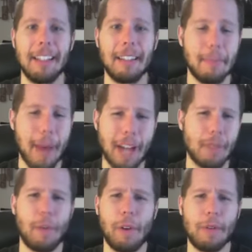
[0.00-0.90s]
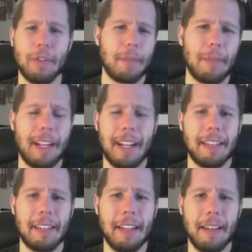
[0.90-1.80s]
the Battle Royal just
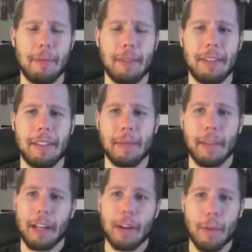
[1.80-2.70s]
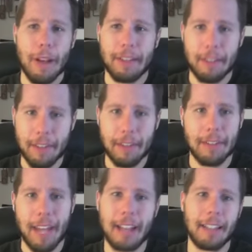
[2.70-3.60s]
because it would seem like a waste of their
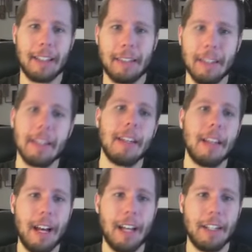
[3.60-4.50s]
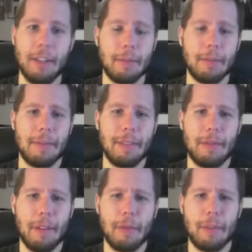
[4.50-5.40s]
talent.
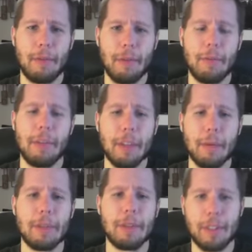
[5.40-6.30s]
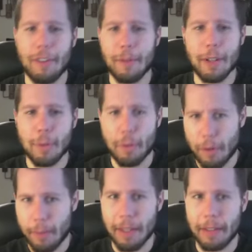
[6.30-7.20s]
It really wouldn't serve much
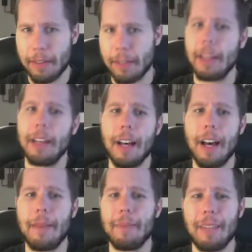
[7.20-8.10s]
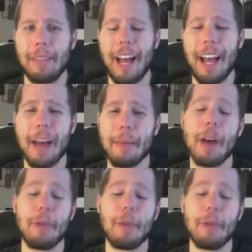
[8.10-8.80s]
purpose. I